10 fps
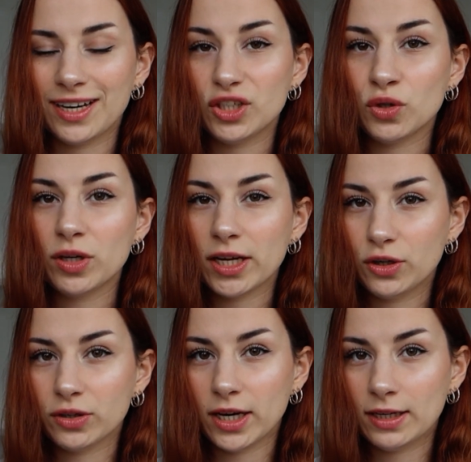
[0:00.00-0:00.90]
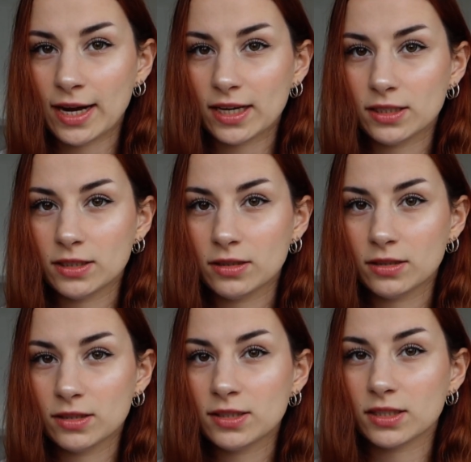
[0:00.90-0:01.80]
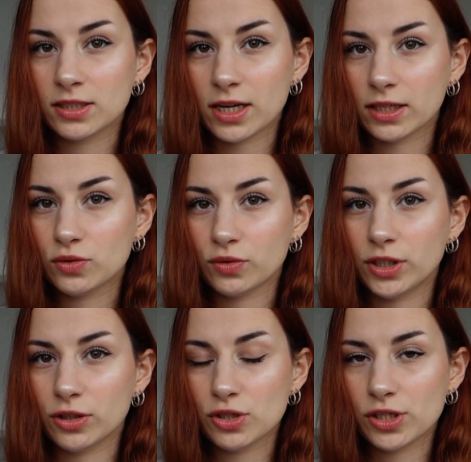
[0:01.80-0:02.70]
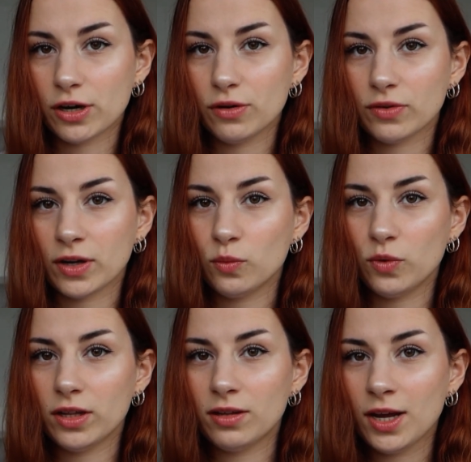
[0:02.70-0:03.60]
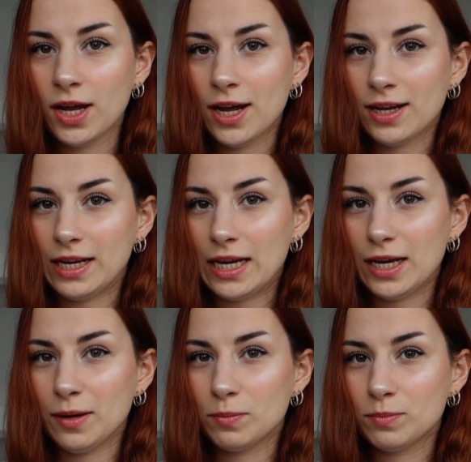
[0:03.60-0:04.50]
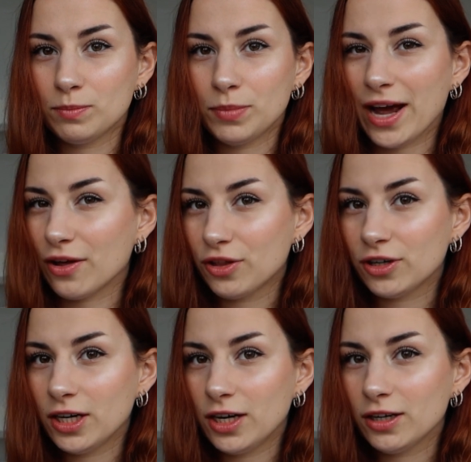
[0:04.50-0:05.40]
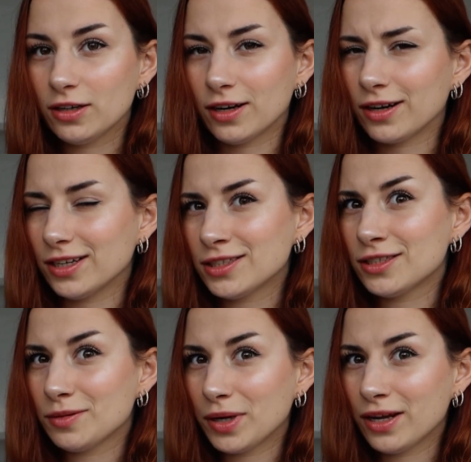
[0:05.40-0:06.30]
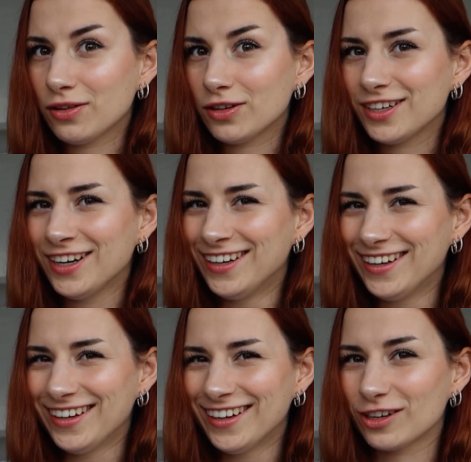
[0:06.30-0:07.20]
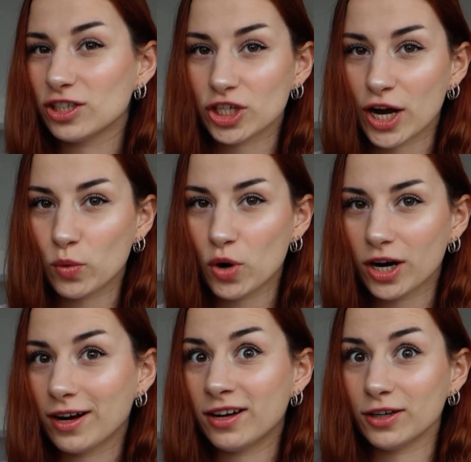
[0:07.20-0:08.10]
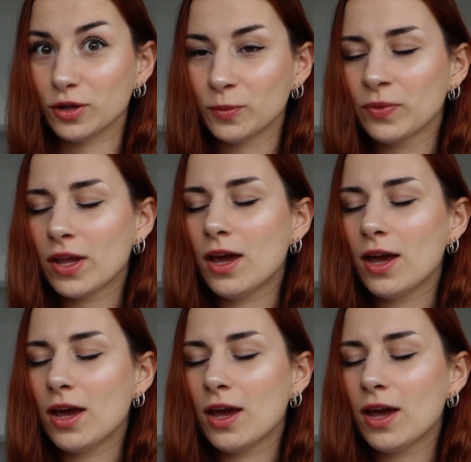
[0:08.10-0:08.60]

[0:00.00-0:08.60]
that you can create that success for yourself. And with the panther here, I guess it's a panther or a jaguar, I don't know.